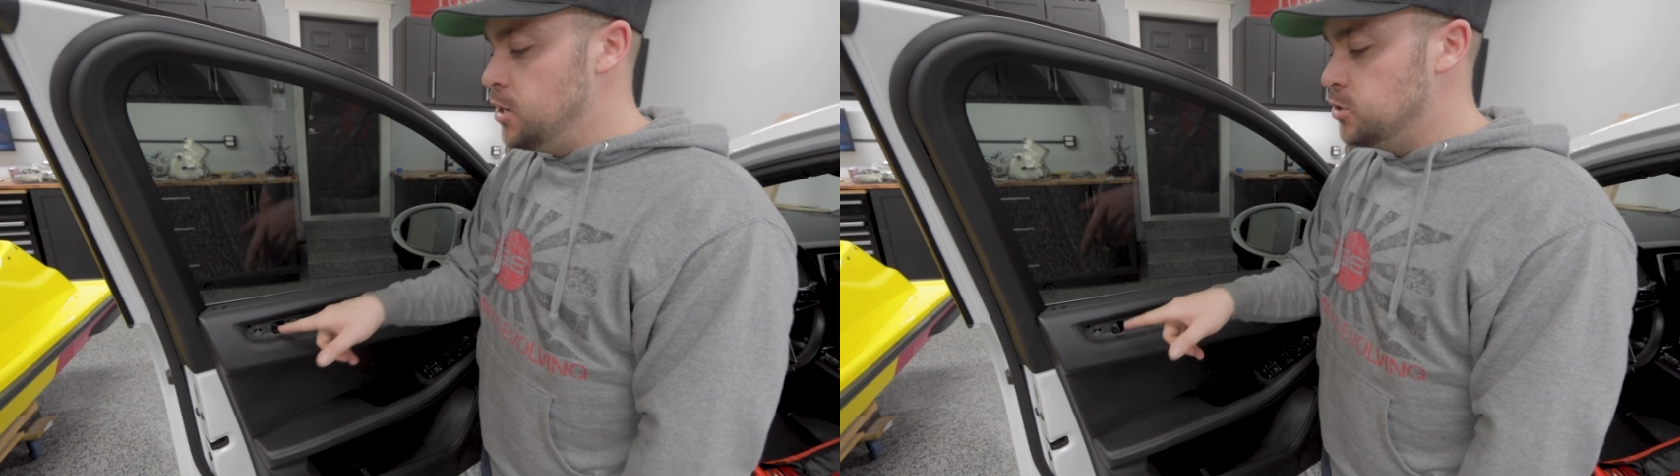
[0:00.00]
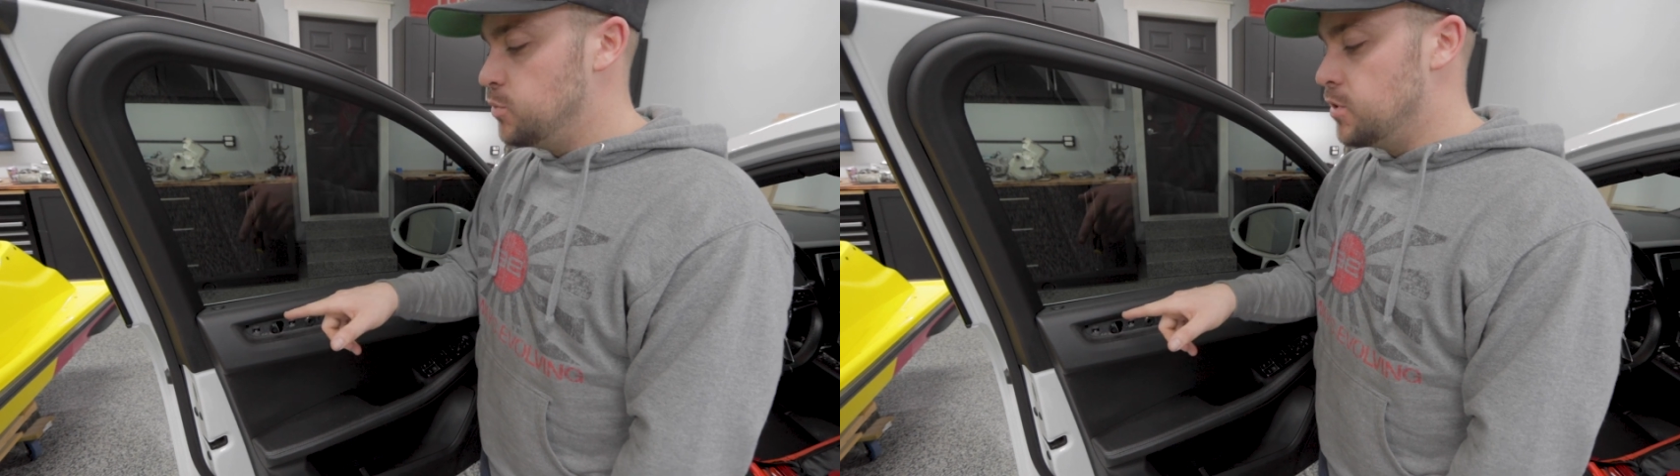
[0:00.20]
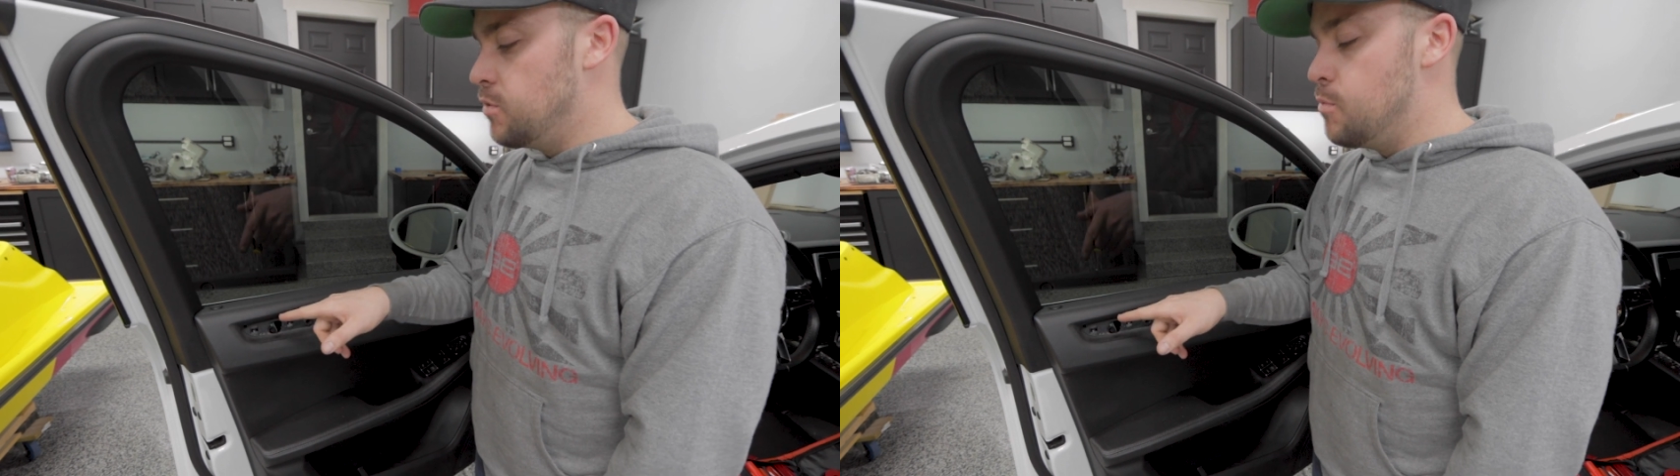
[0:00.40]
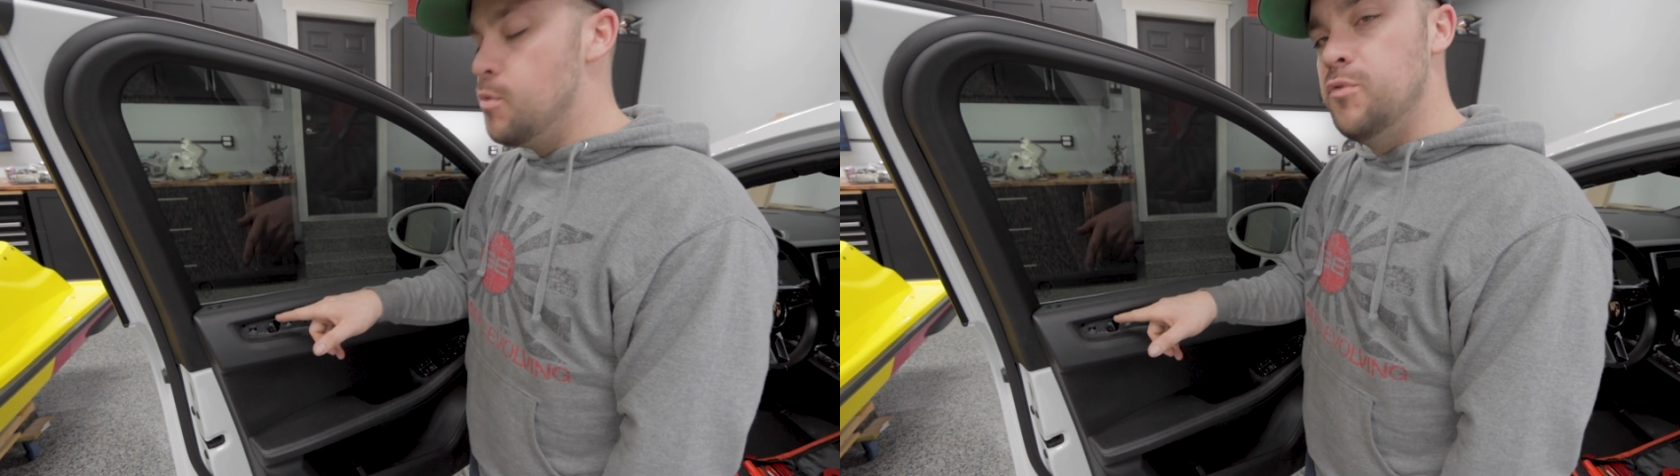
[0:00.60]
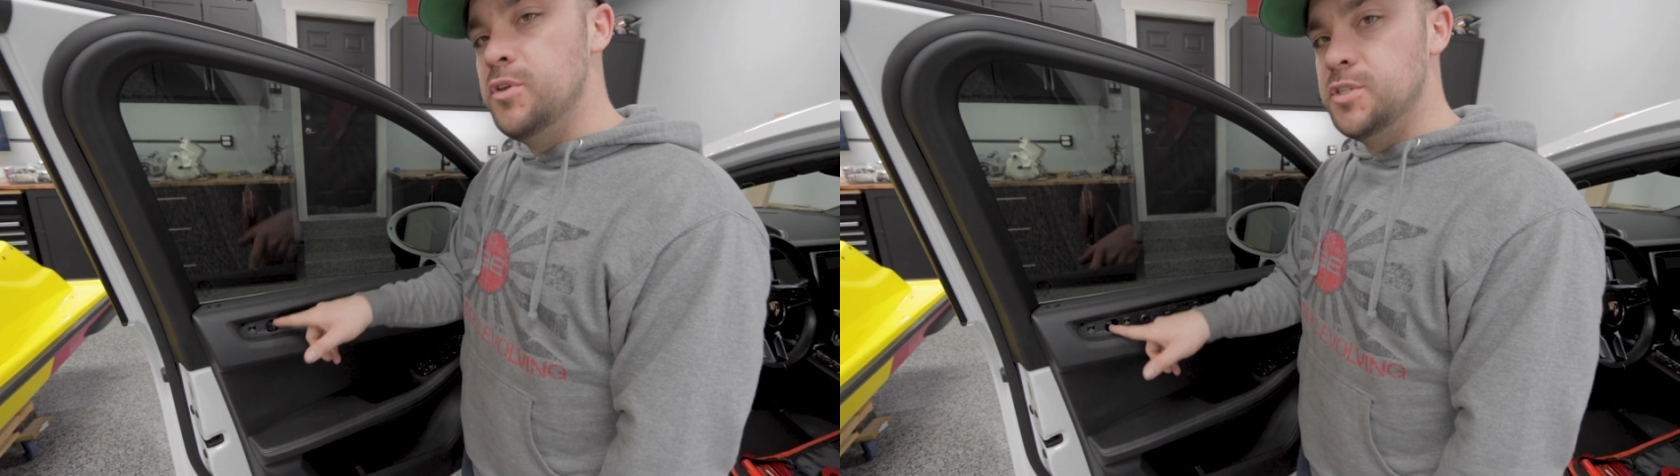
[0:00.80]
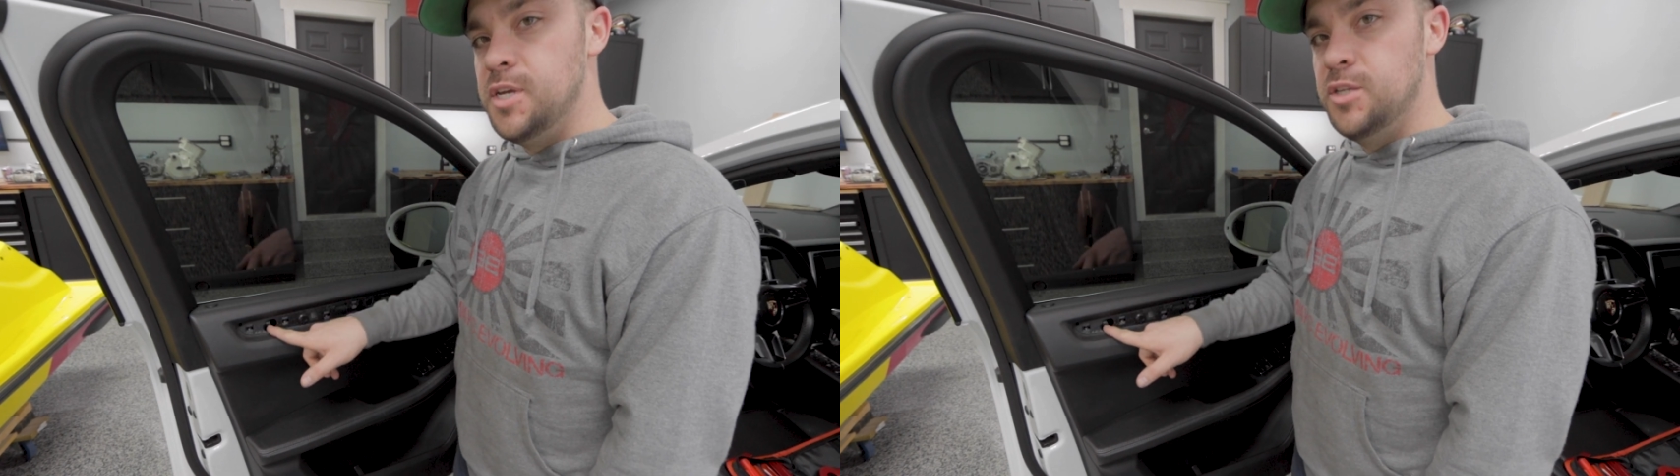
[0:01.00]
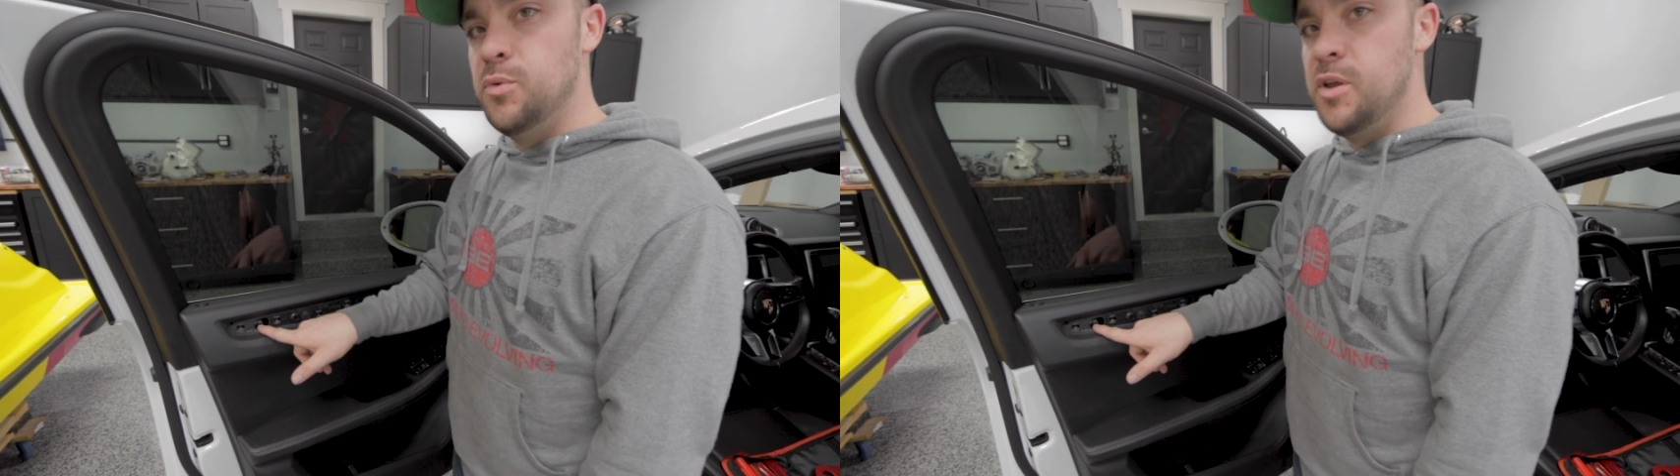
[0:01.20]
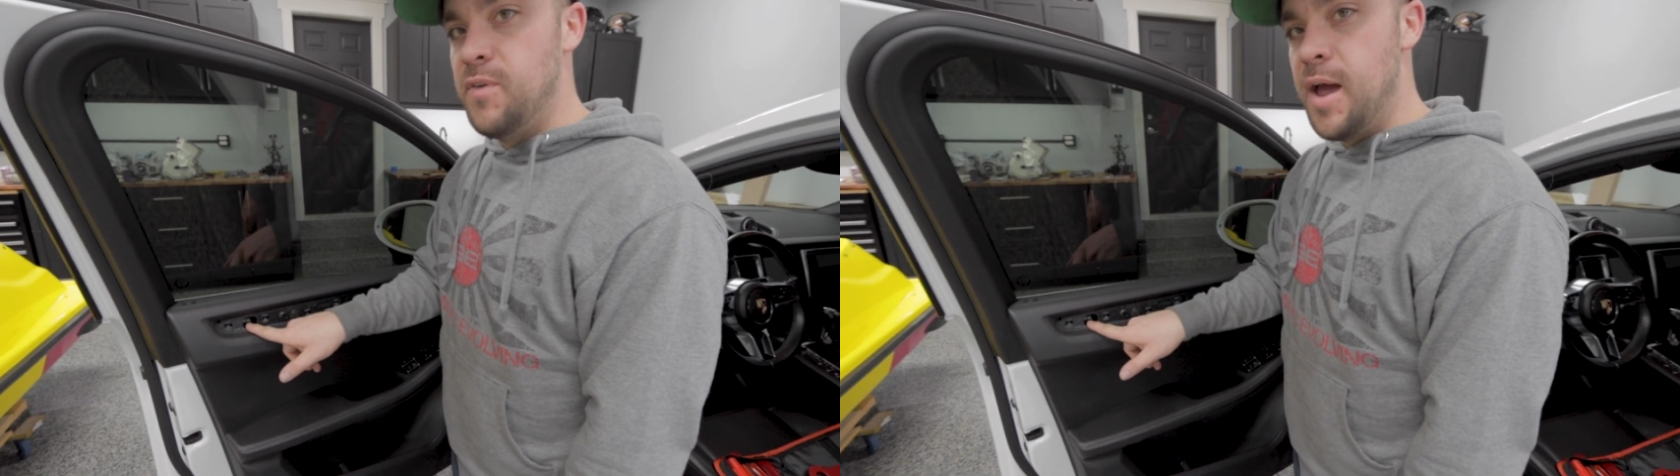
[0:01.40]
So we're gonna remove this
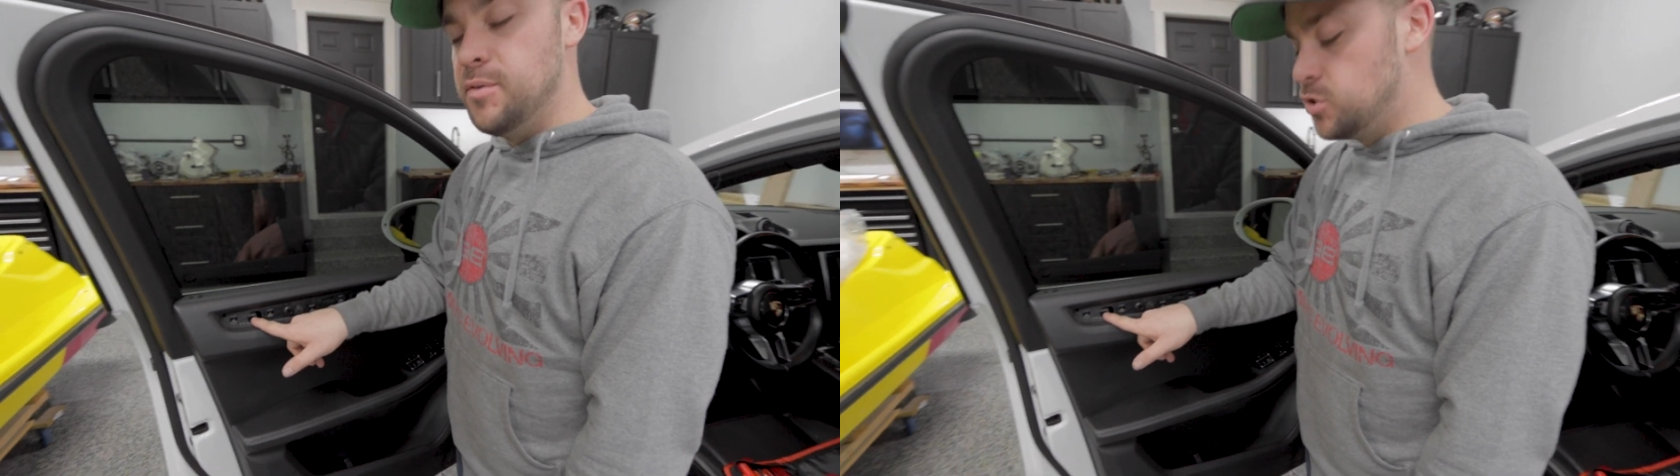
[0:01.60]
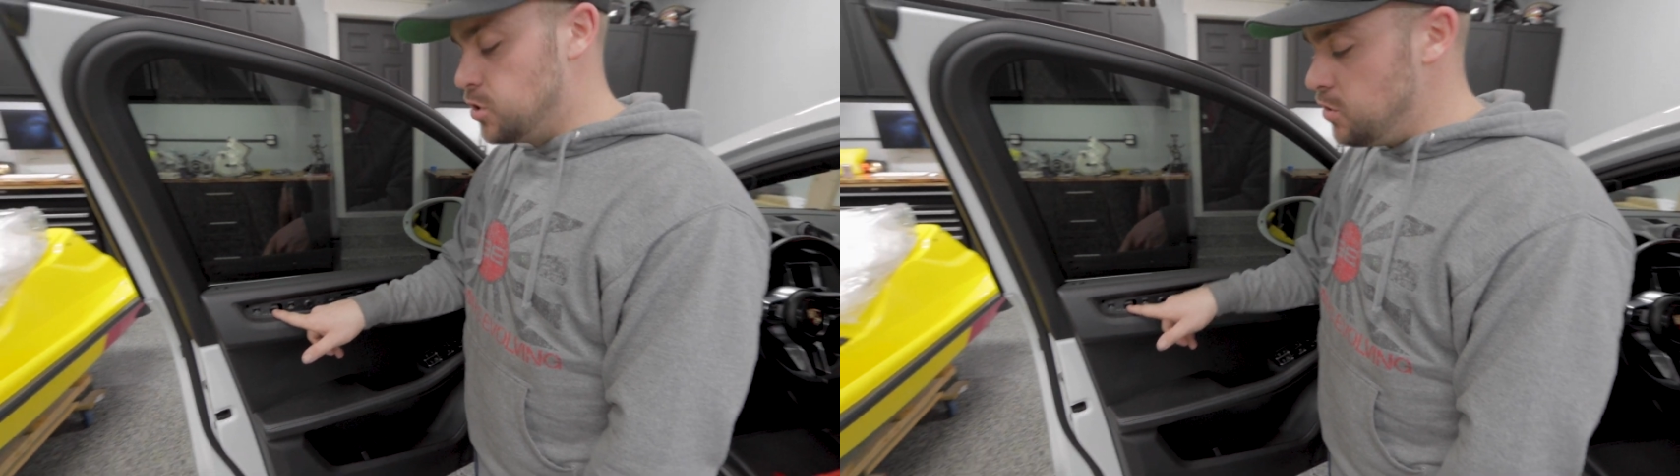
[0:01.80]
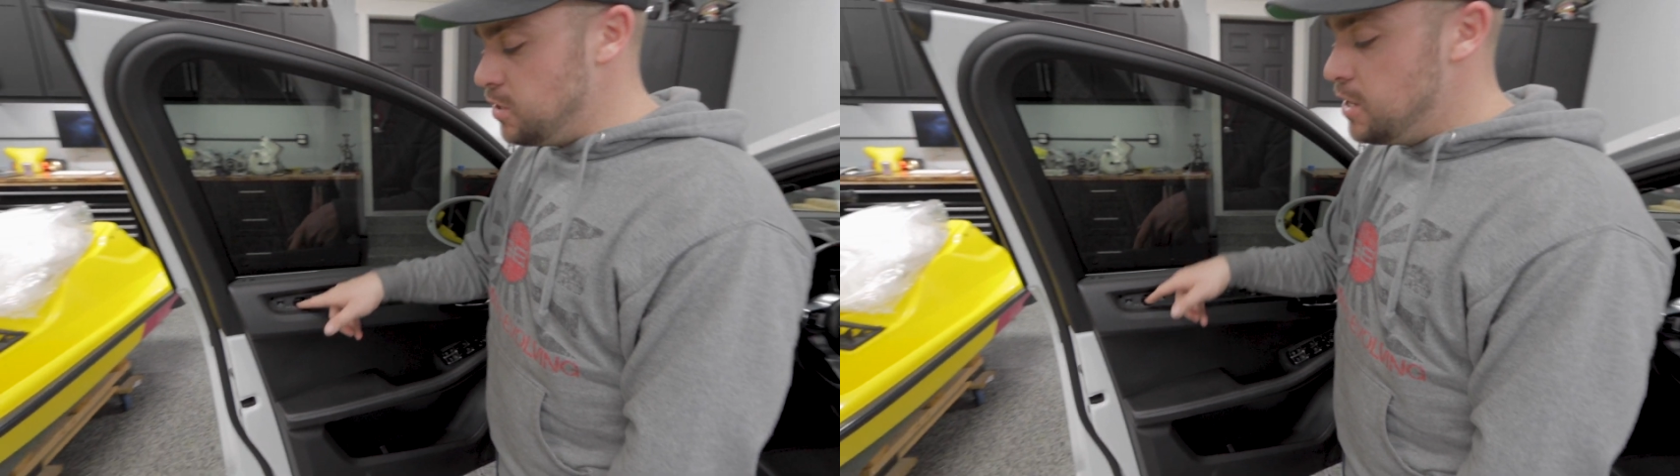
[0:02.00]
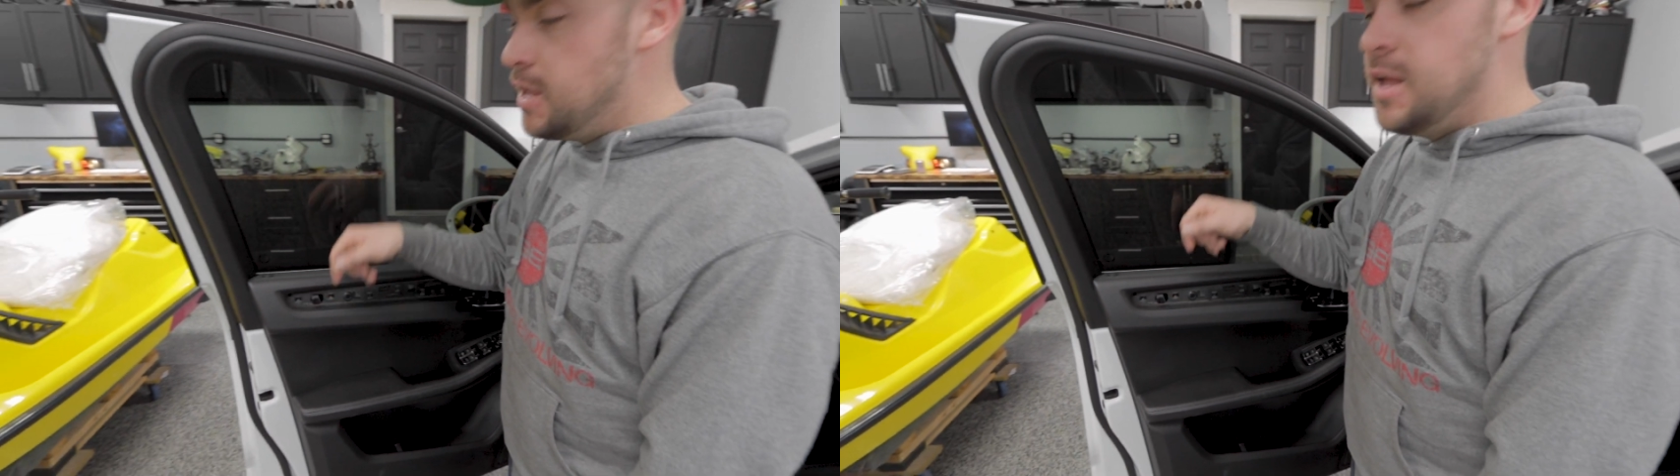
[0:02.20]
T25 screw,